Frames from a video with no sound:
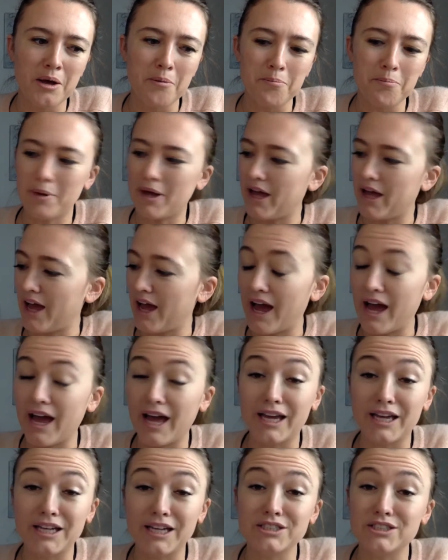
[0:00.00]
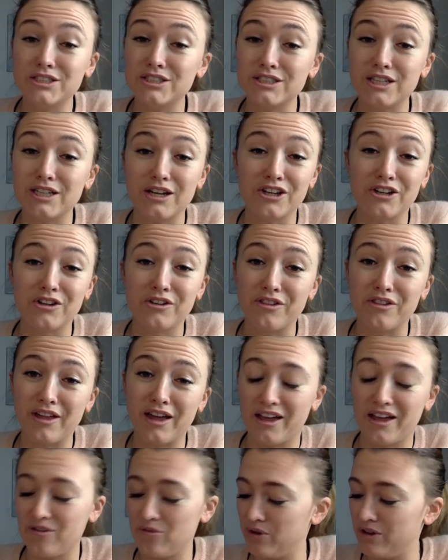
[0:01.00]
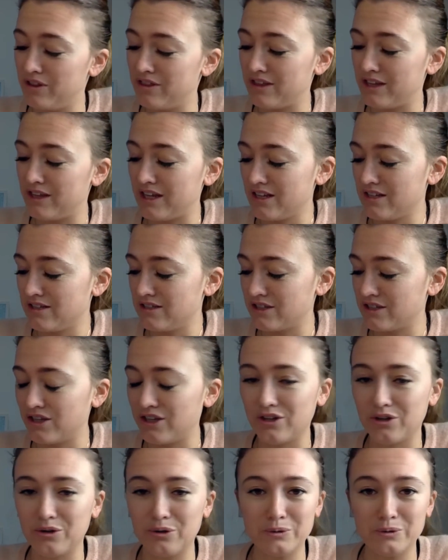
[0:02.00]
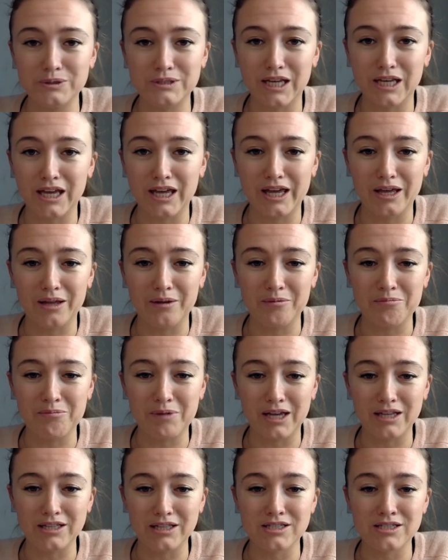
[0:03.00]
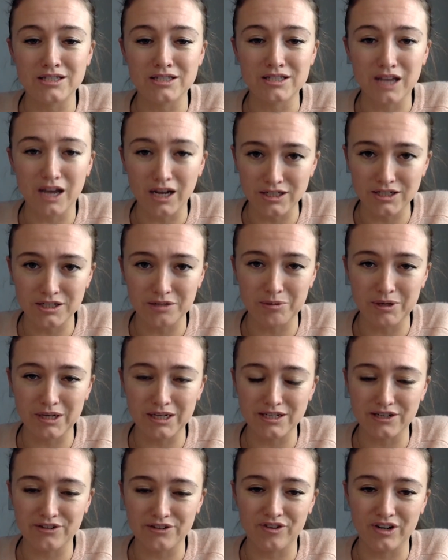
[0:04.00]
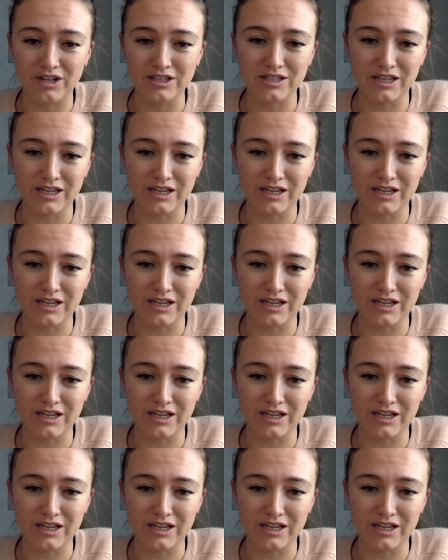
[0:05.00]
But I can just tell you that with these cues, it made such a big difference.